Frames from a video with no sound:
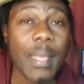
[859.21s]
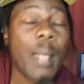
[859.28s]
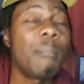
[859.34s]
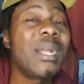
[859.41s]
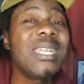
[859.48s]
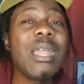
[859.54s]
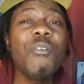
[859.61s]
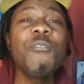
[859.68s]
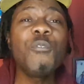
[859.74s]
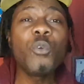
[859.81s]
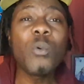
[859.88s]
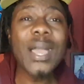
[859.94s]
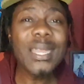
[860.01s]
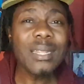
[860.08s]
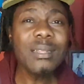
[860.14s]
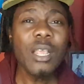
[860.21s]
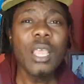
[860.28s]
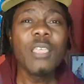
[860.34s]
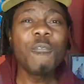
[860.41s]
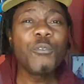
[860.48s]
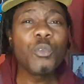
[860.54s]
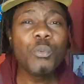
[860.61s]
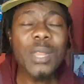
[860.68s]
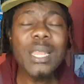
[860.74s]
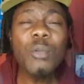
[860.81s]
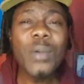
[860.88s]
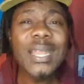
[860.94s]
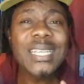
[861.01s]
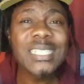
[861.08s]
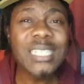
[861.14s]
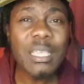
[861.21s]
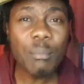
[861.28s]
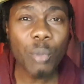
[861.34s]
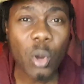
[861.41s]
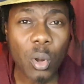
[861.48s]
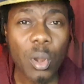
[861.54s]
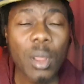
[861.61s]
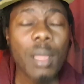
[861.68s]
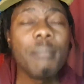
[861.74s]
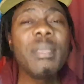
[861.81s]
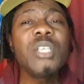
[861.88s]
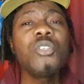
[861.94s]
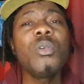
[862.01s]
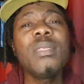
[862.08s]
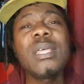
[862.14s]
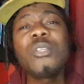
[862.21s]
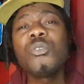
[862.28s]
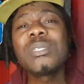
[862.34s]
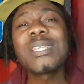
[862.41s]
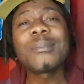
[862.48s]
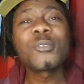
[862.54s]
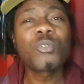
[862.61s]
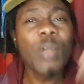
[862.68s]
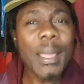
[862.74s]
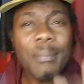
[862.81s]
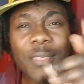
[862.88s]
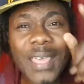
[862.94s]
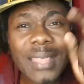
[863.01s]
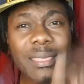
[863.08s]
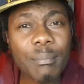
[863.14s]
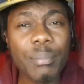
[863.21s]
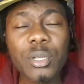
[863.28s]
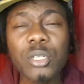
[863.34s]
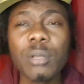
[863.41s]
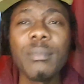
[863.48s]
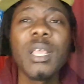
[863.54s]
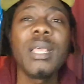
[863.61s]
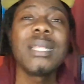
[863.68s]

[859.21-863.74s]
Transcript: But now if you really want to see more, make sure that you subscribe there at the bottom,